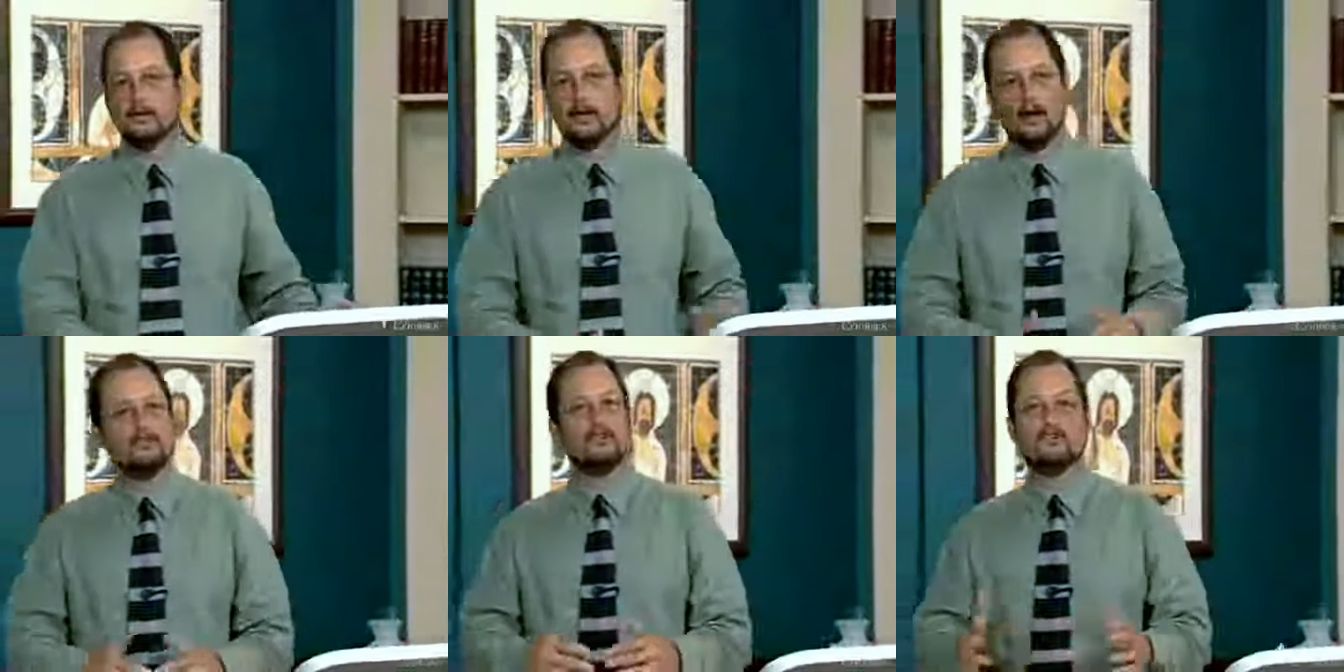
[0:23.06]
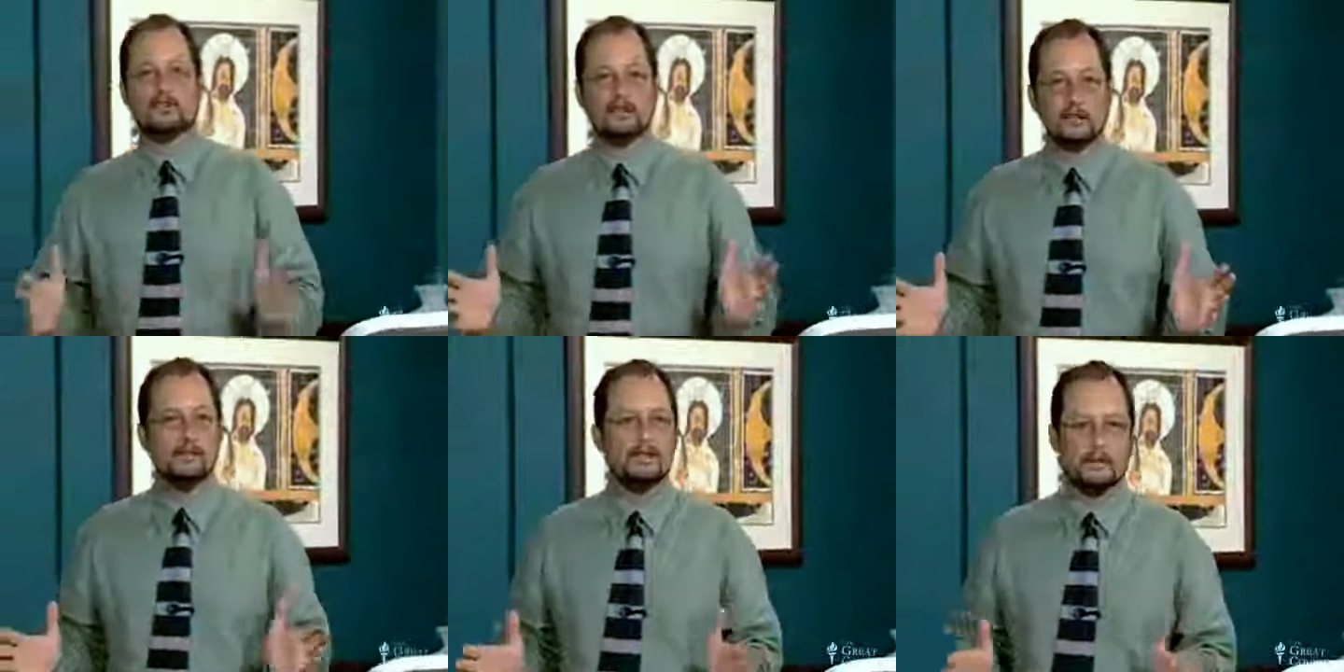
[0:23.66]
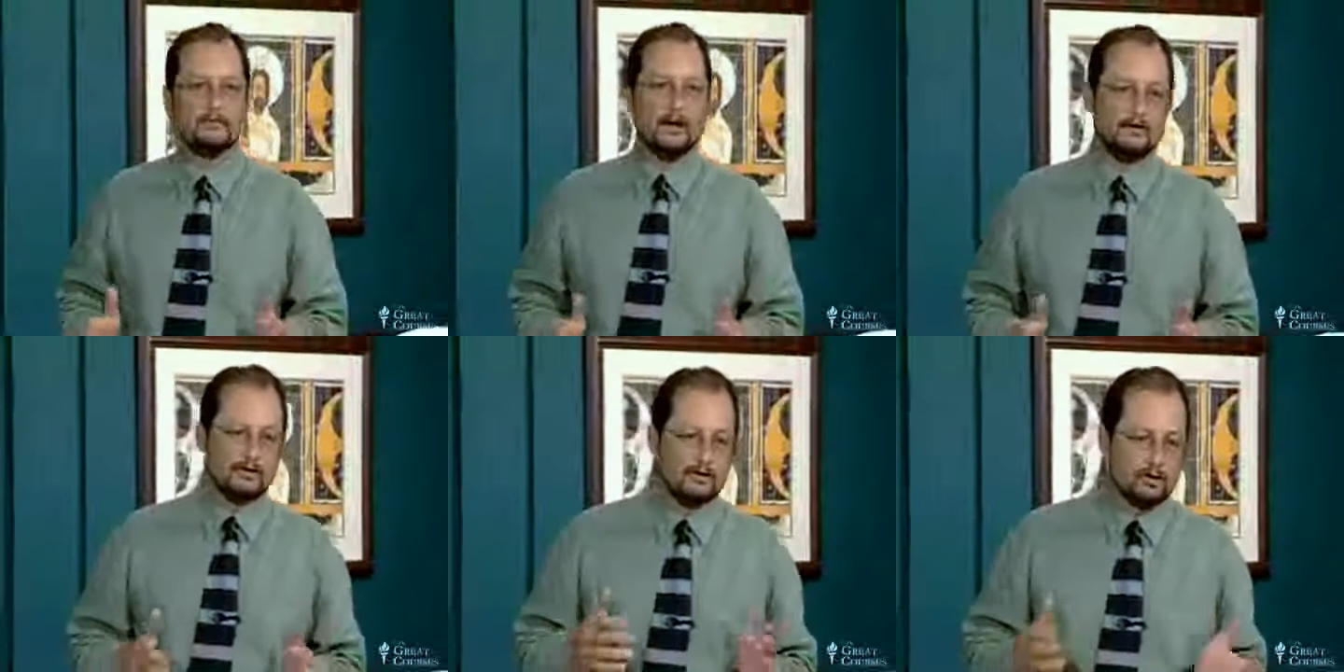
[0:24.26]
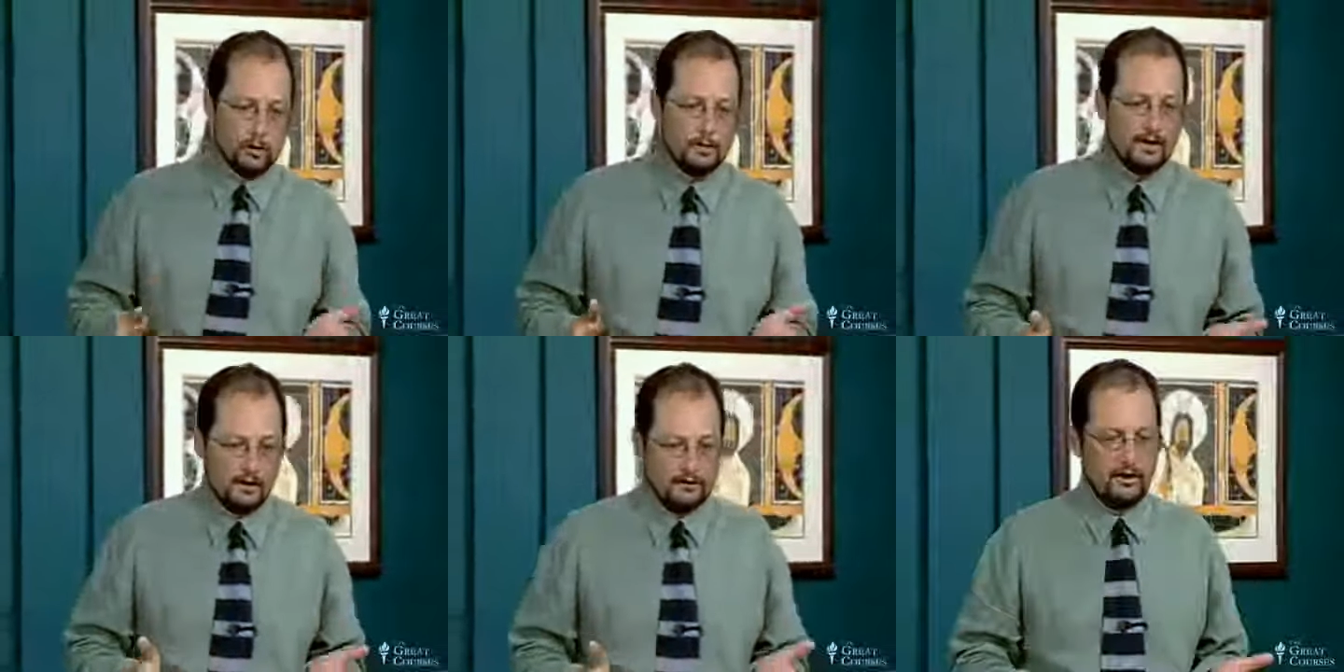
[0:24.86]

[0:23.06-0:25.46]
the Gnostics didn't limit themselves to interpreting